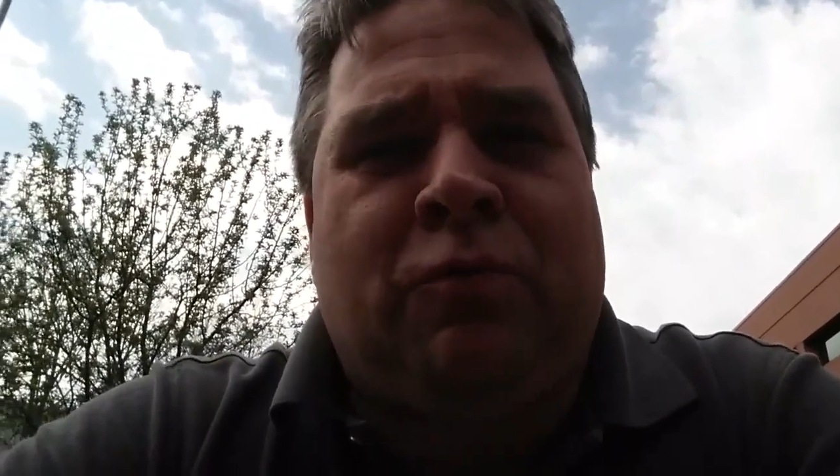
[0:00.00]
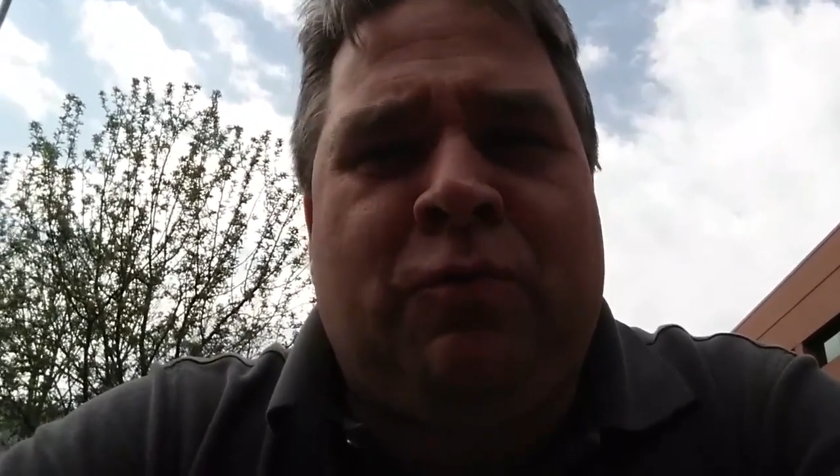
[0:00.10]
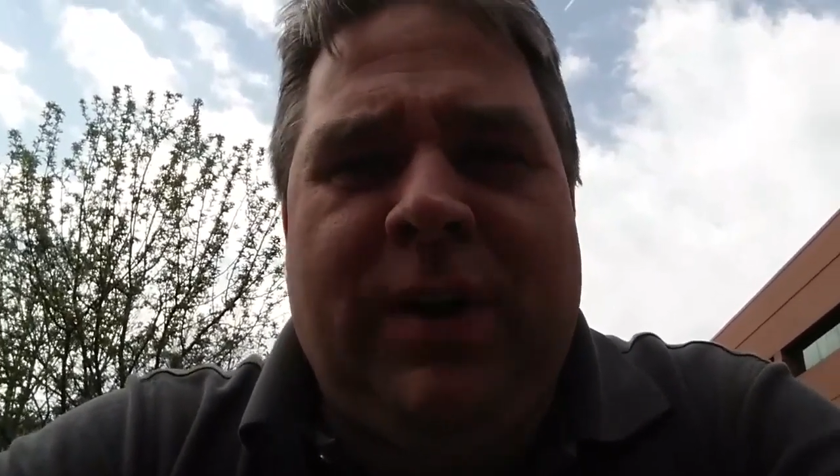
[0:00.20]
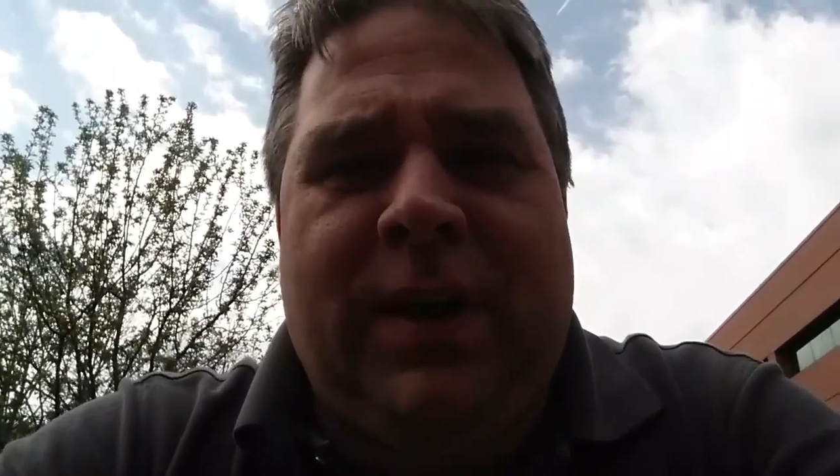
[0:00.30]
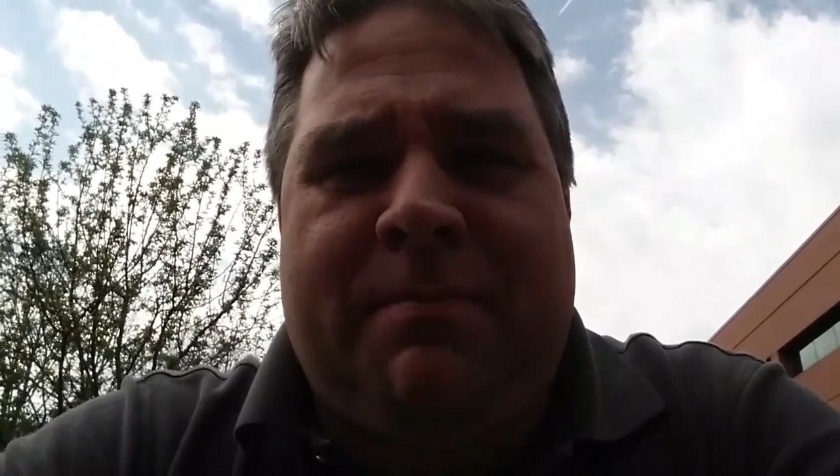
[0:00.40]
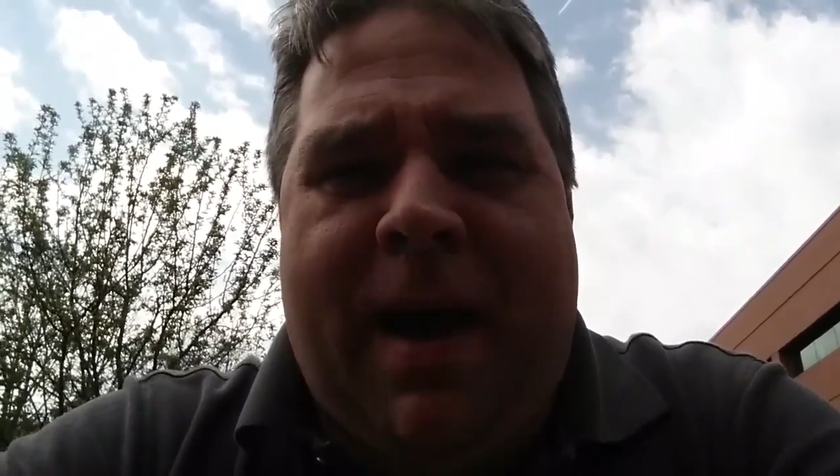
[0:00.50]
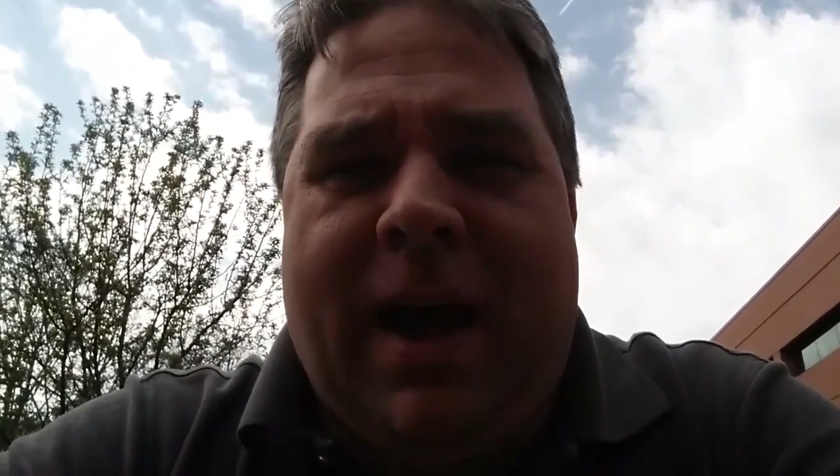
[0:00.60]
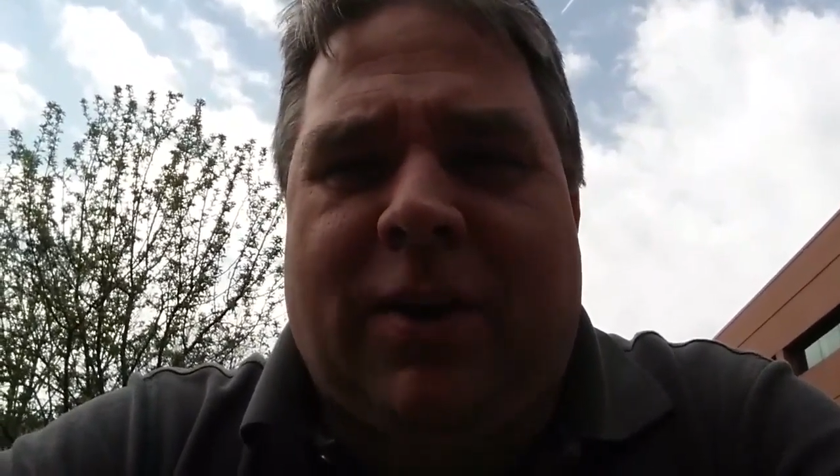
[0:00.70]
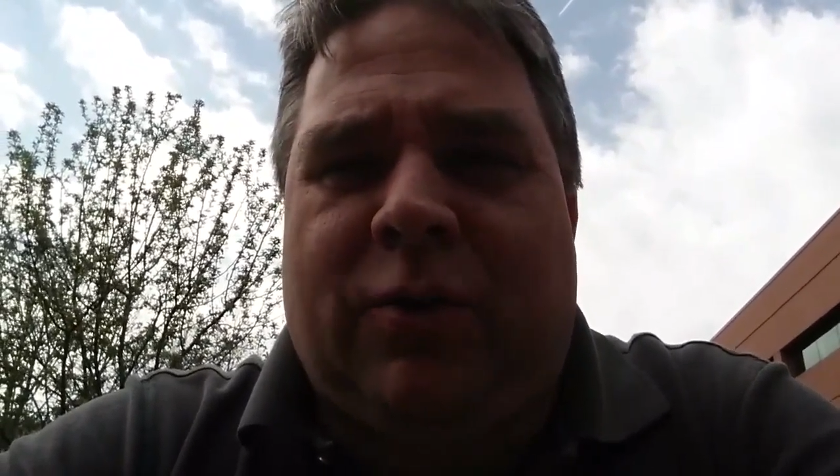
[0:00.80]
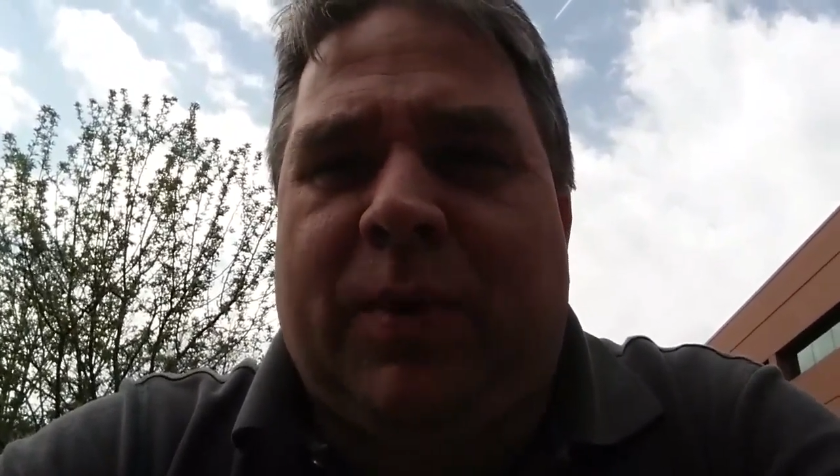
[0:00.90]
really
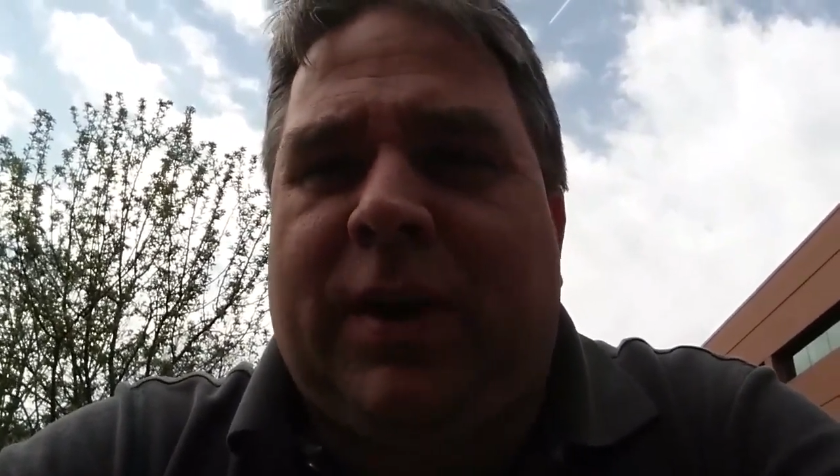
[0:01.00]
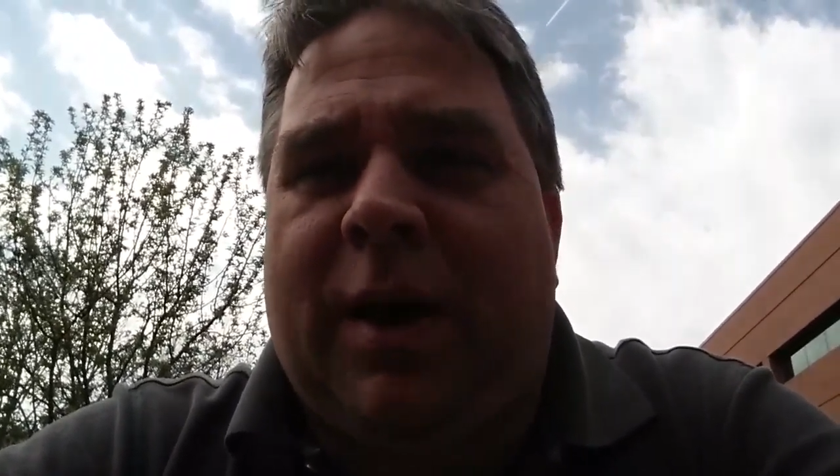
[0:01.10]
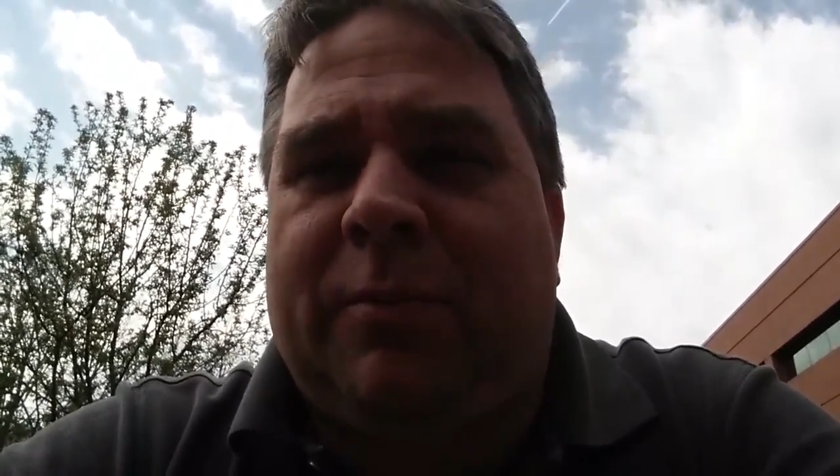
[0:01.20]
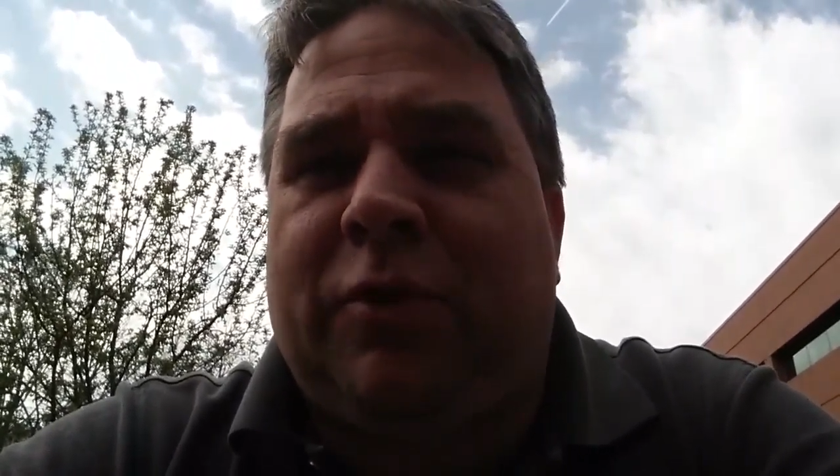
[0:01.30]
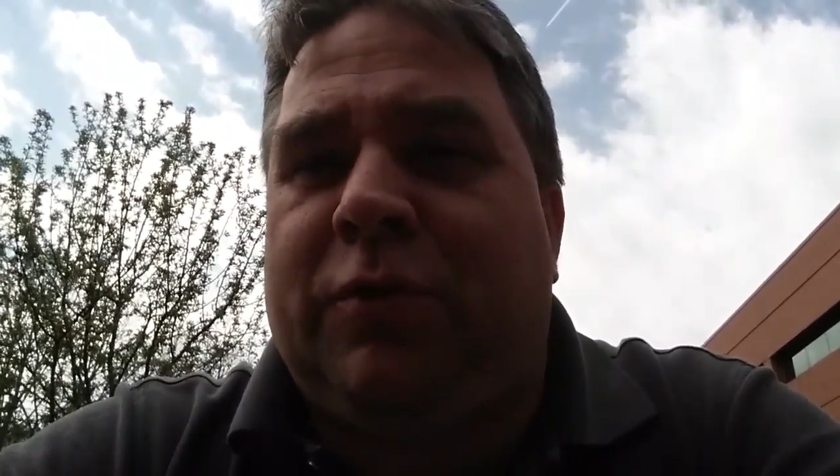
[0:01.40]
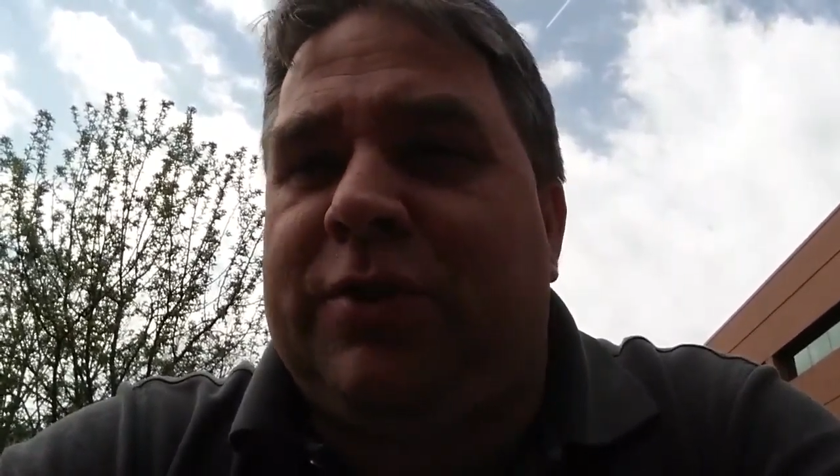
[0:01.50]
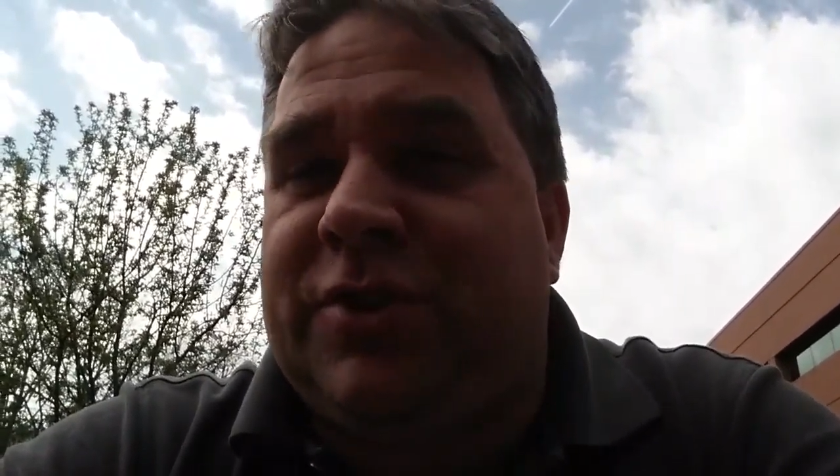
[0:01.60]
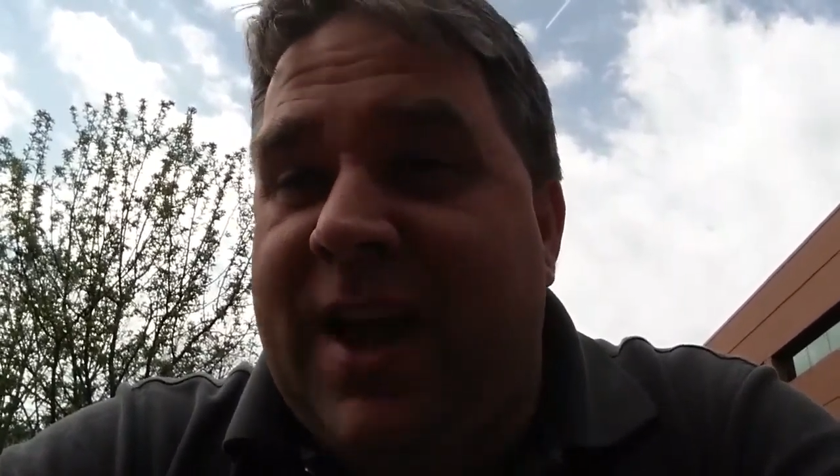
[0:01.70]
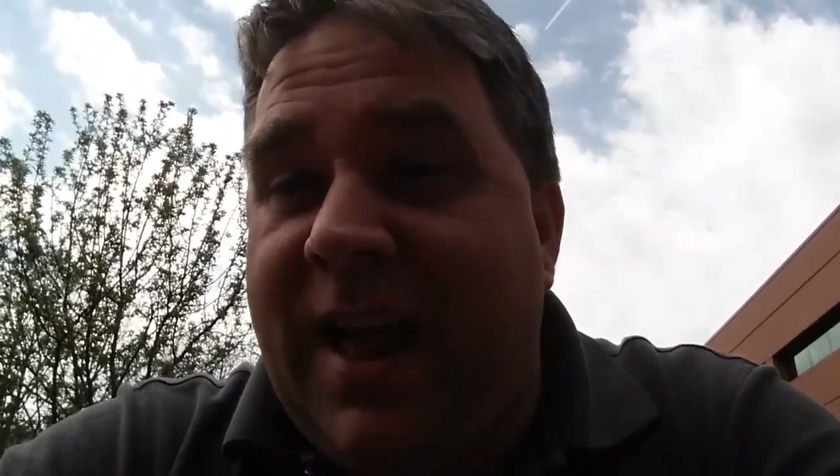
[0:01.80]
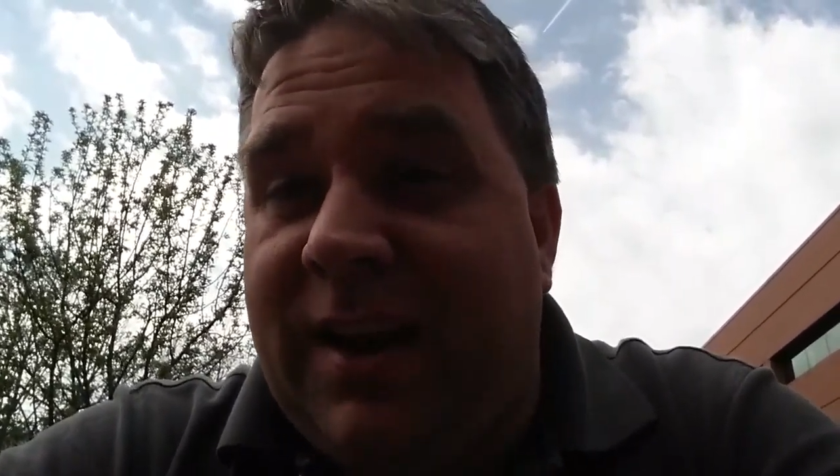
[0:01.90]
matters when it comes to
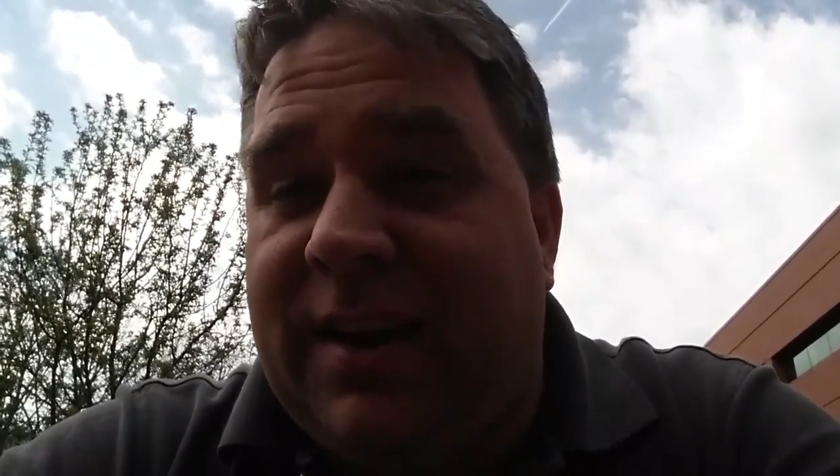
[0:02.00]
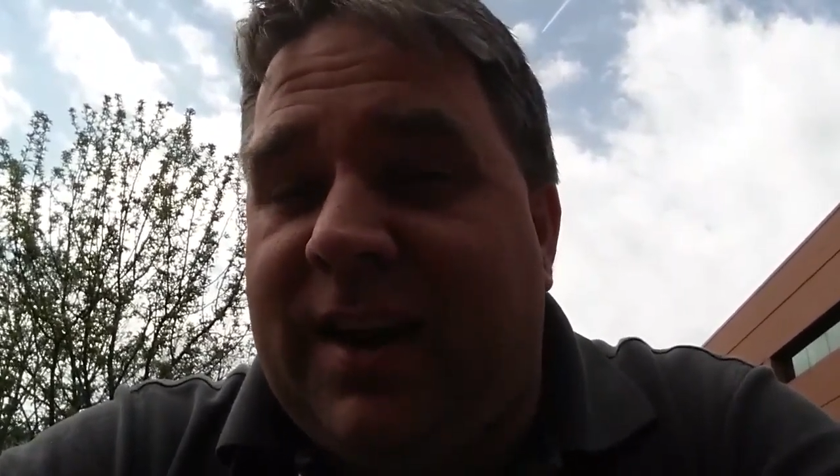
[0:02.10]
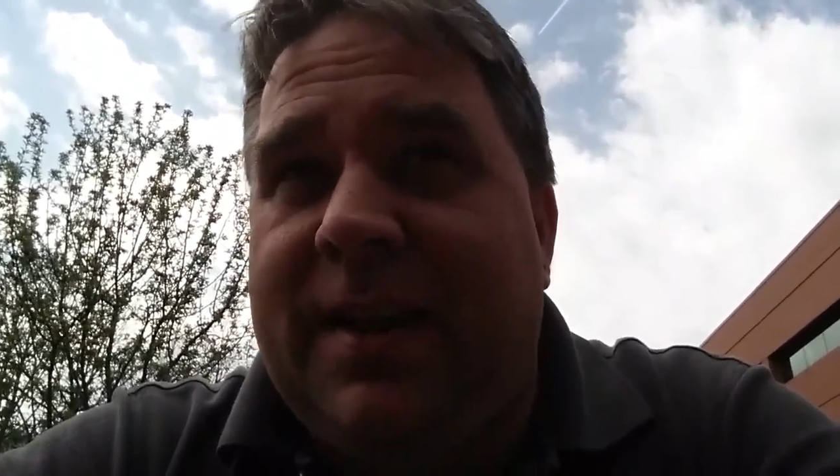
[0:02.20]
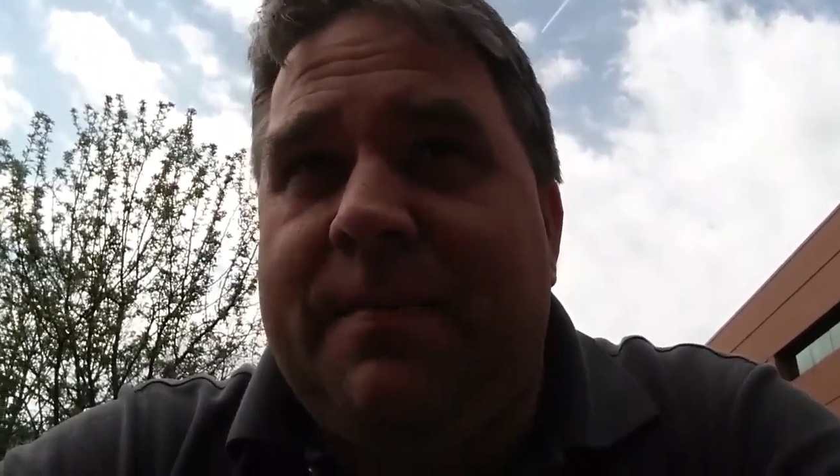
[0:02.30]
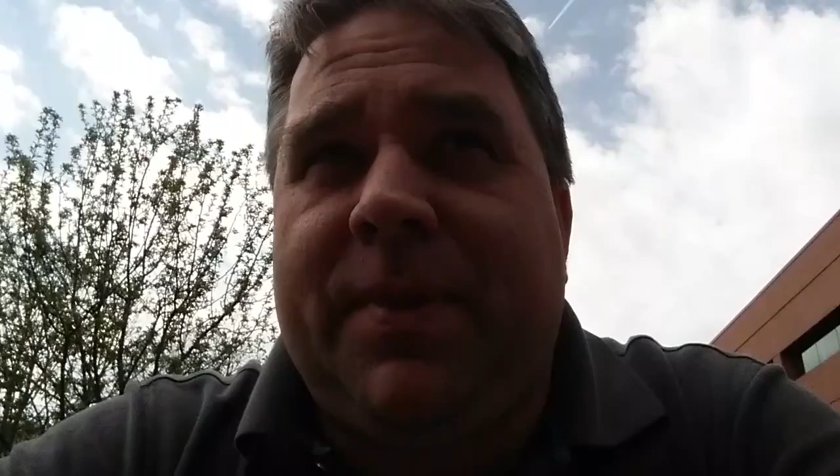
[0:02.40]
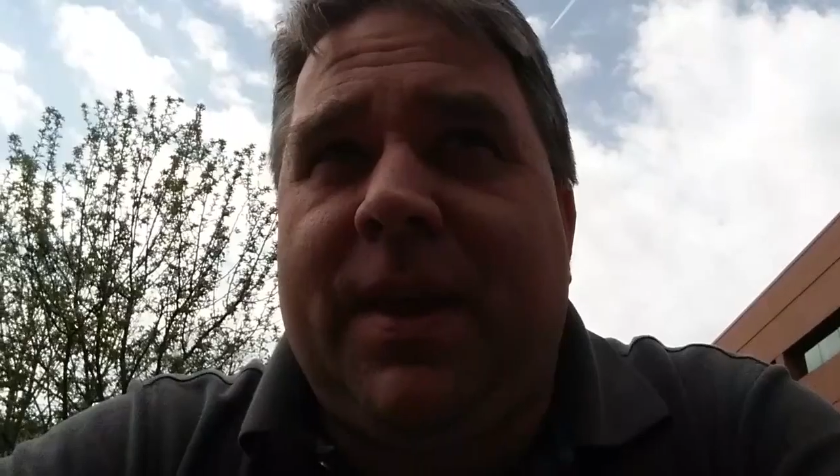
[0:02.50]
Christianity